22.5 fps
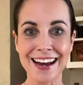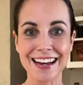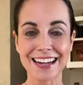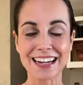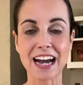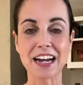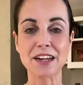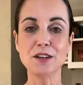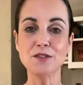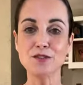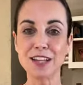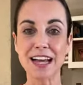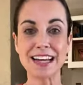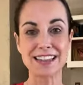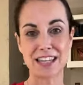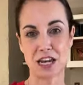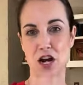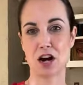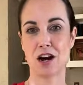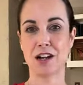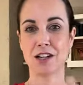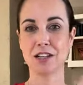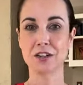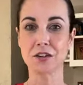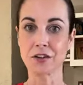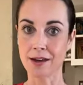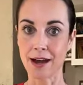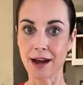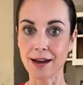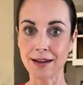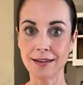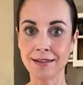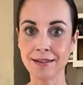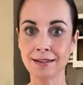kind of like the all or
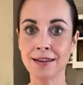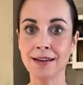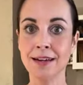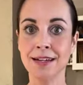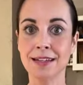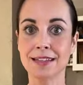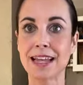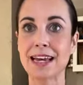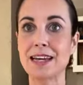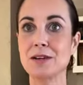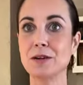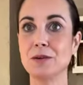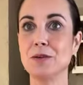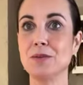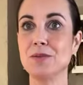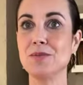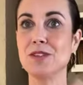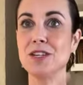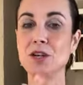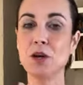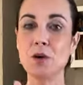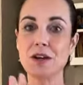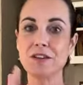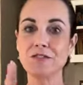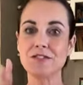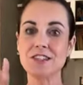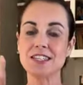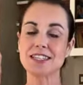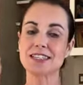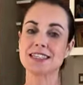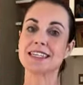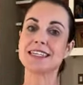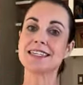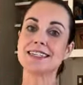none. Like, you know, if
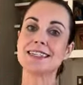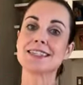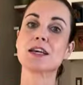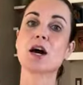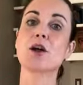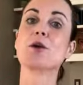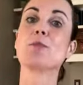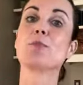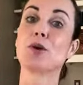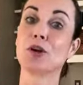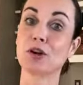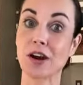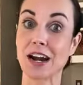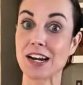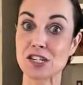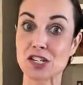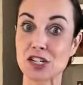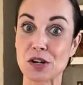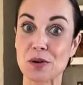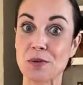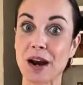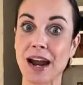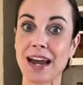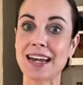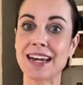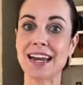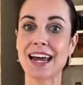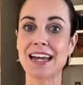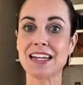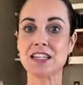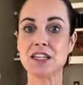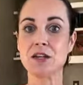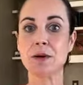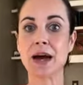disease is on a progression, right?
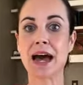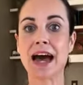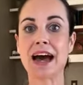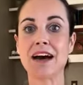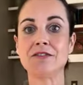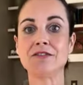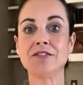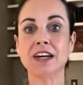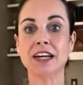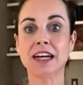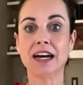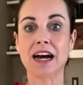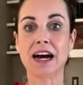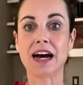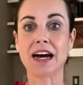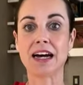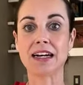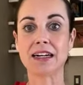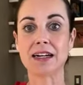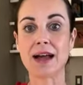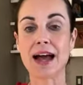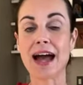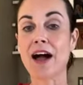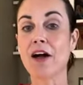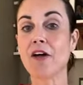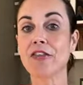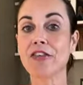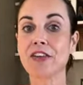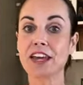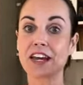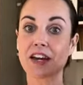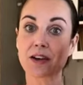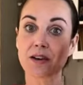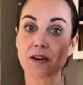And you have uh,
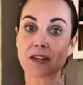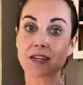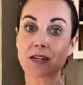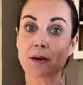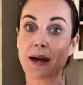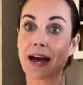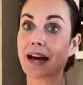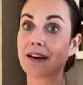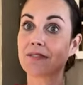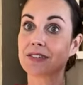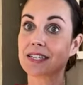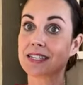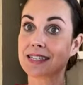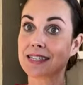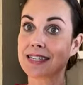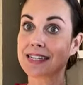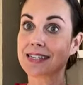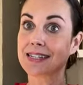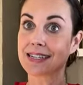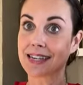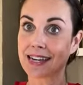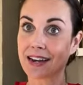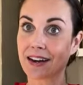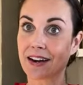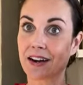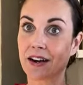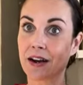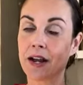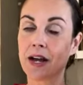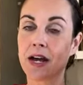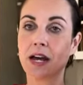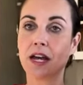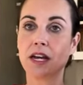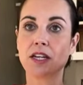health here and you have disease here.
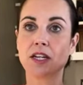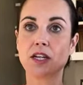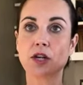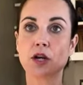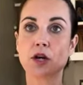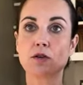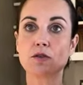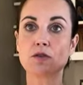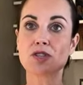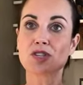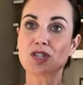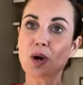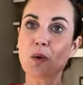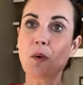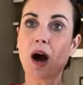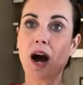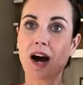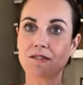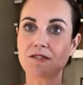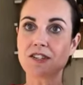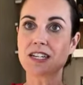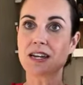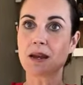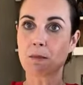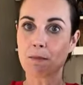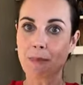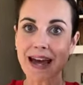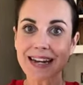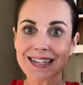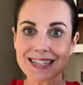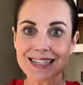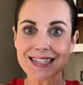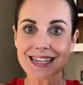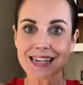You know, so often in
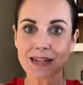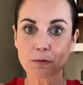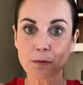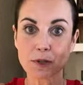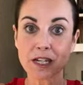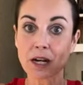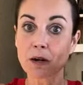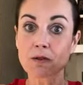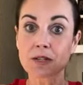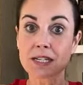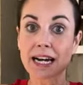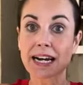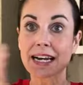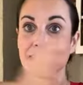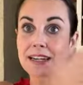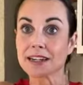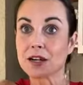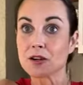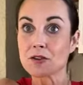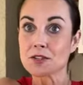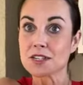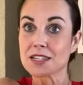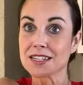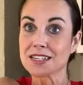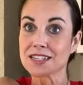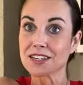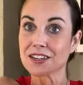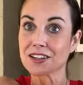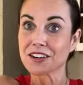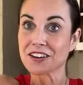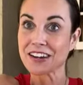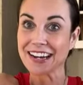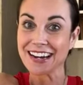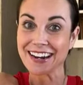medicine, we don't diagnose
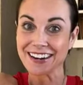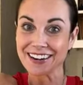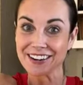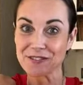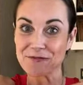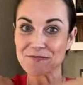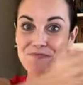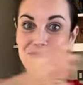until you're here